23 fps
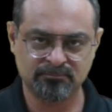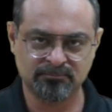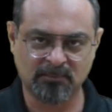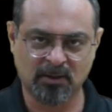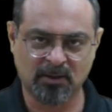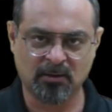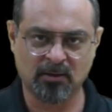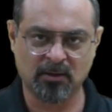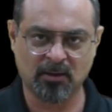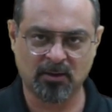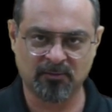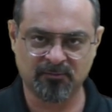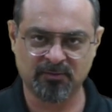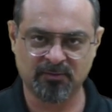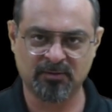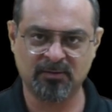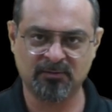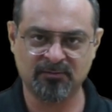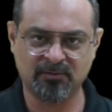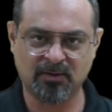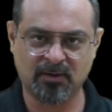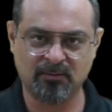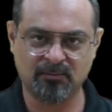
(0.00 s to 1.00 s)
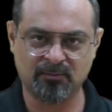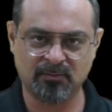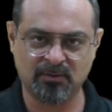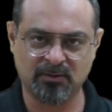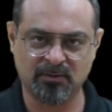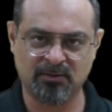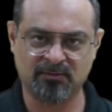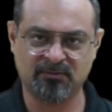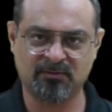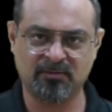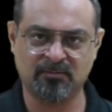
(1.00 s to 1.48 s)
A classic example
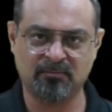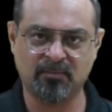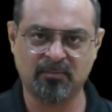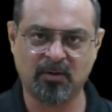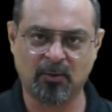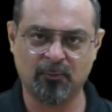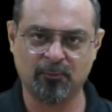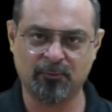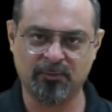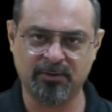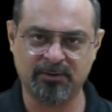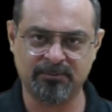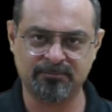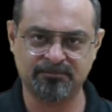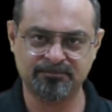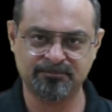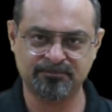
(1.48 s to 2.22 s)
is Zimbabwe.